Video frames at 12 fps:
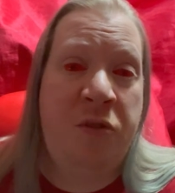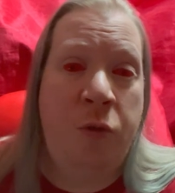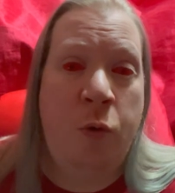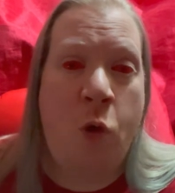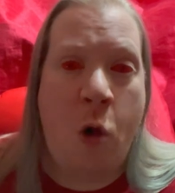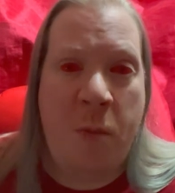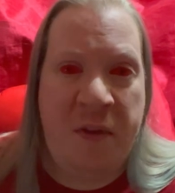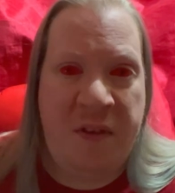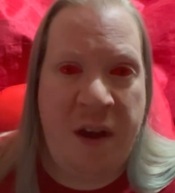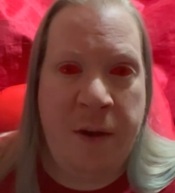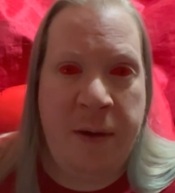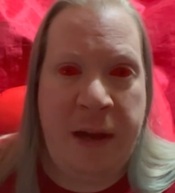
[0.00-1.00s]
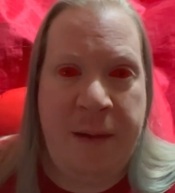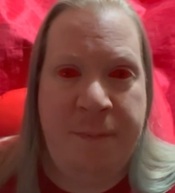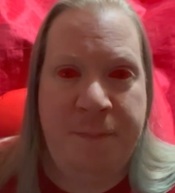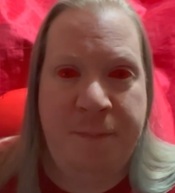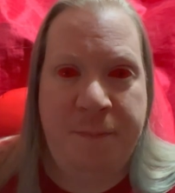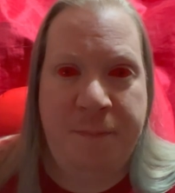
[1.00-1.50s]
II commentary.
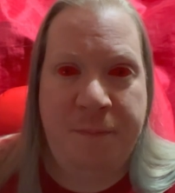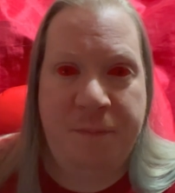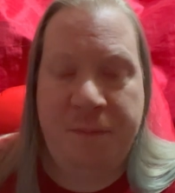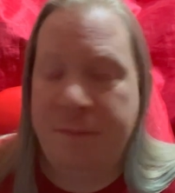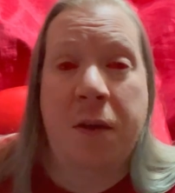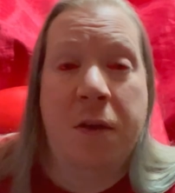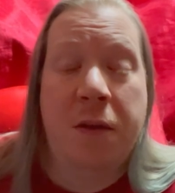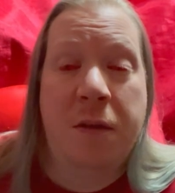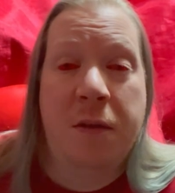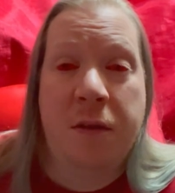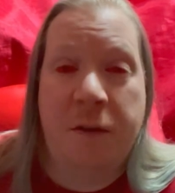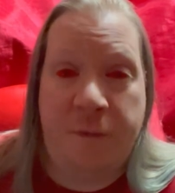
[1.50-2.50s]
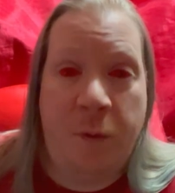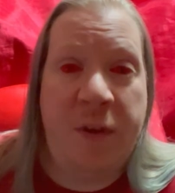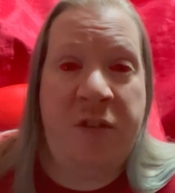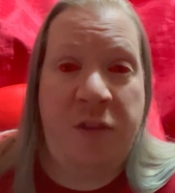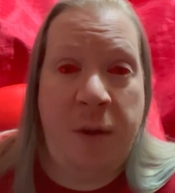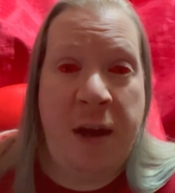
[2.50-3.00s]
The
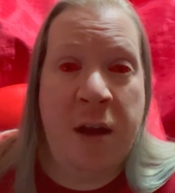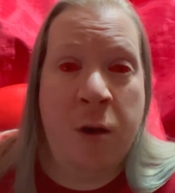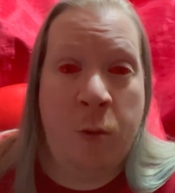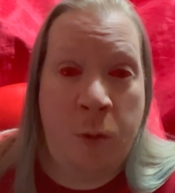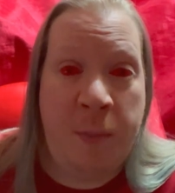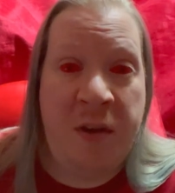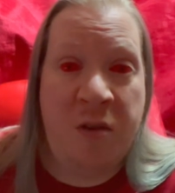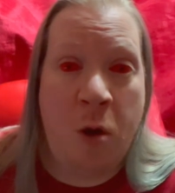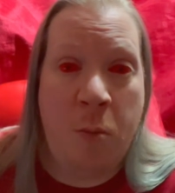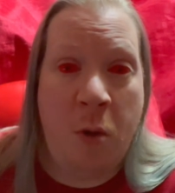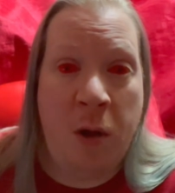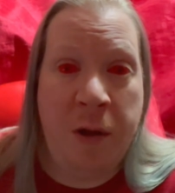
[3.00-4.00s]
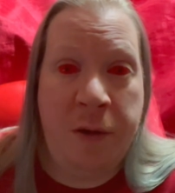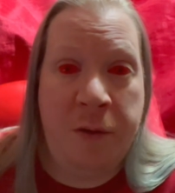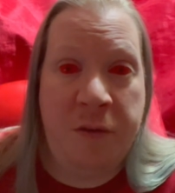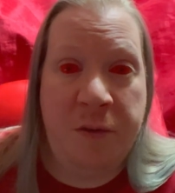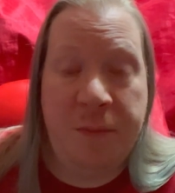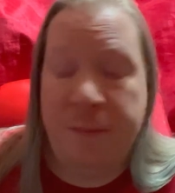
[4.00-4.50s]
voice you hear will be Tom Holland.